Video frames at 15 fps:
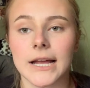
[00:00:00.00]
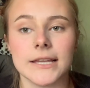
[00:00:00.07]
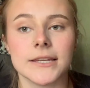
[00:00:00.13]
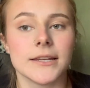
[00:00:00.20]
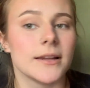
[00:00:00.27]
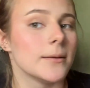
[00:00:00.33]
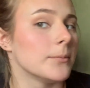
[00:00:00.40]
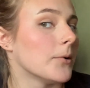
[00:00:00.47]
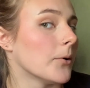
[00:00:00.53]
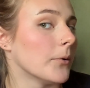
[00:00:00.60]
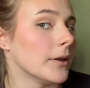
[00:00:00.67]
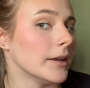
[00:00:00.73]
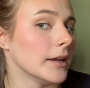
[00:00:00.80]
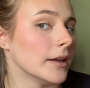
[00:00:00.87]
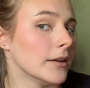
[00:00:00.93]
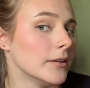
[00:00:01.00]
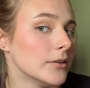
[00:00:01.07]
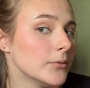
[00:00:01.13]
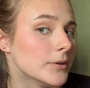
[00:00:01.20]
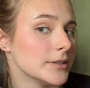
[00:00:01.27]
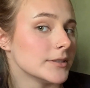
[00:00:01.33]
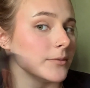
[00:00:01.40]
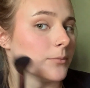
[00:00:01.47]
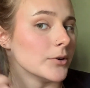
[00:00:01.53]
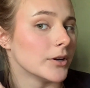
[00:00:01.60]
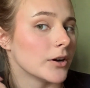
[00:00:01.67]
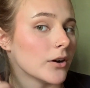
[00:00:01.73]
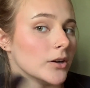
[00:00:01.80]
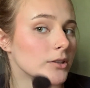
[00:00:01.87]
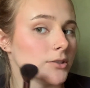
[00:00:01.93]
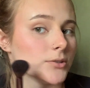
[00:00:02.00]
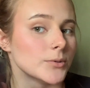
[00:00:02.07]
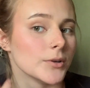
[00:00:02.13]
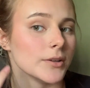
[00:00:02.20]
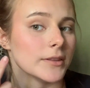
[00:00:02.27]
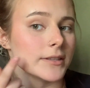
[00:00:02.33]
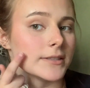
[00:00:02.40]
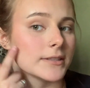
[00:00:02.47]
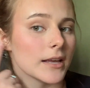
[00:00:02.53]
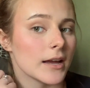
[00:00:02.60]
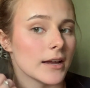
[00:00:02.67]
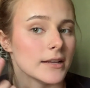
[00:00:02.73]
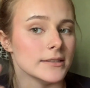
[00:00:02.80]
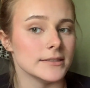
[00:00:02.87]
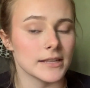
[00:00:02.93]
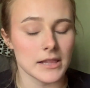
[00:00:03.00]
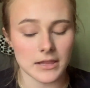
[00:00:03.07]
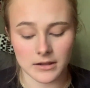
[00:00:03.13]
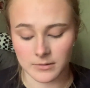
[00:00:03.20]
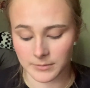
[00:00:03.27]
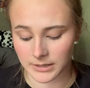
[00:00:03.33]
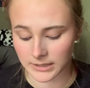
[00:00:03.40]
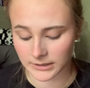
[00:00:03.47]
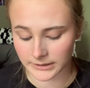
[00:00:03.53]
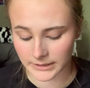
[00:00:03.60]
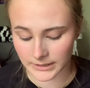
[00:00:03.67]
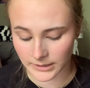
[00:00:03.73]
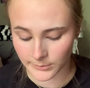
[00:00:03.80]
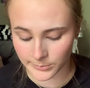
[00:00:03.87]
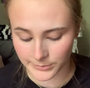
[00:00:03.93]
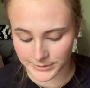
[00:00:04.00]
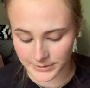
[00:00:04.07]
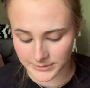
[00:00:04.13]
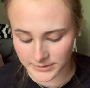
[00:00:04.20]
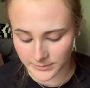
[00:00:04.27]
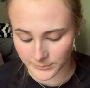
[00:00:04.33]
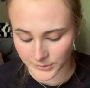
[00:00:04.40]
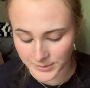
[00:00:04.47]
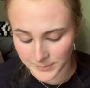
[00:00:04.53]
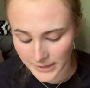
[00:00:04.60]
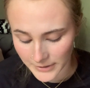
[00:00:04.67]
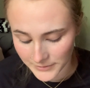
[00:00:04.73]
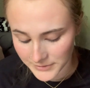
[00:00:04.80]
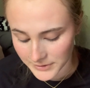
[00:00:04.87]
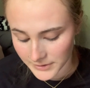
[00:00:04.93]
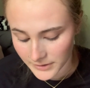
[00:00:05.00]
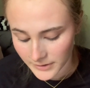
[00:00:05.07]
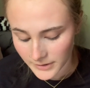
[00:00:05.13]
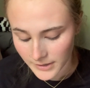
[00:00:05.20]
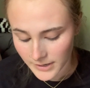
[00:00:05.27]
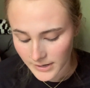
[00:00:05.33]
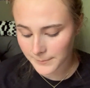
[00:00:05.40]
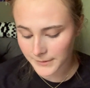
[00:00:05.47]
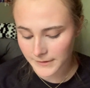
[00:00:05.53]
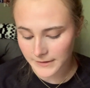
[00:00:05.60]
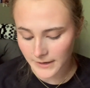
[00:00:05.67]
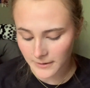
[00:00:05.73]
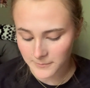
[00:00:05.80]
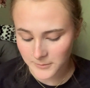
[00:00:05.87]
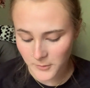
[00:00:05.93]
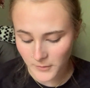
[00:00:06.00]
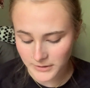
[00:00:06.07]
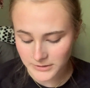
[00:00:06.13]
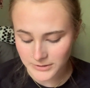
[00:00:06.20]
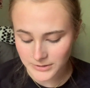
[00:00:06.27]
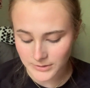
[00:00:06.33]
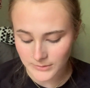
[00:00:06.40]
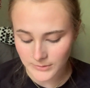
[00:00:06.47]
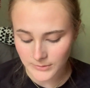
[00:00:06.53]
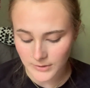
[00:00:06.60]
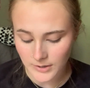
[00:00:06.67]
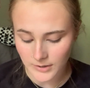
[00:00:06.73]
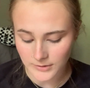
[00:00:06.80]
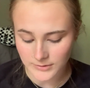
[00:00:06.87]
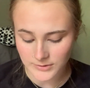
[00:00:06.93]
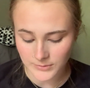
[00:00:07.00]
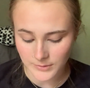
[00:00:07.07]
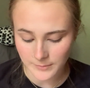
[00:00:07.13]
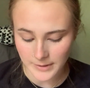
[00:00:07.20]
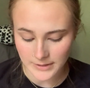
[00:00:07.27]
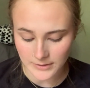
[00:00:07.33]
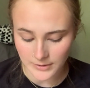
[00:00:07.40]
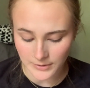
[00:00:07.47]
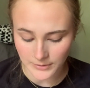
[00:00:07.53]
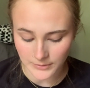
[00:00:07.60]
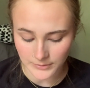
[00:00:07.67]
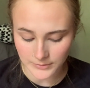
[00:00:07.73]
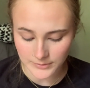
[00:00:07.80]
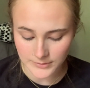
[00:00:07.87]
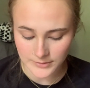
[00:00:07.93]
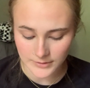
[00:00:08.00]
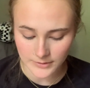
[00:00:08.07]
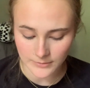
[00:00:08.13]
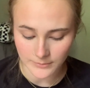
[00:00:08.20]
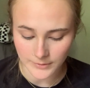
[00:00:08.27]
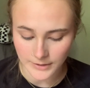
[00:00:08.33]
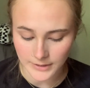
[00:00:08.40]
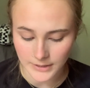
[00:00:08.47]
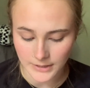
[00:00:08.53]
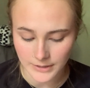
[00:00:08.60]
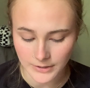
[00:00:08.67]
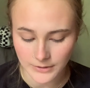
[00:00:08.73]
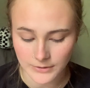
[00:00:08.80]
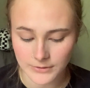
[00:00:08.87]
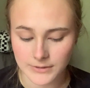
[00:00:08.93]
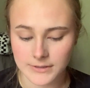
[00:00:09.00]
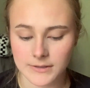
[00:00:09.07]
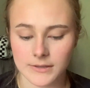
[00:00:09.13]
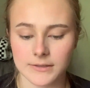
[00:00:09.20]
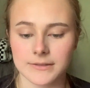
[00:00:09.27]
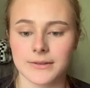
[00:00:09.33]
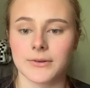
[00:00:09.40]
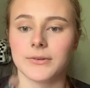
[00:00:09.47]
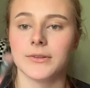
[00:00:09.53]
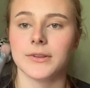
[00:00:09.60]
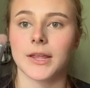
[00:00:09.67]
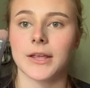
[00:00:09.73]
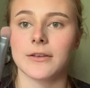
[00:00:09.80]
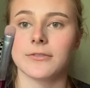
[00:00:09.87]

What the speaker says: ended up going in with some more contour on the sides, and then I'm gonna clean it up with some more powder. But now I'm going to contour my nose. We're gonna use this little like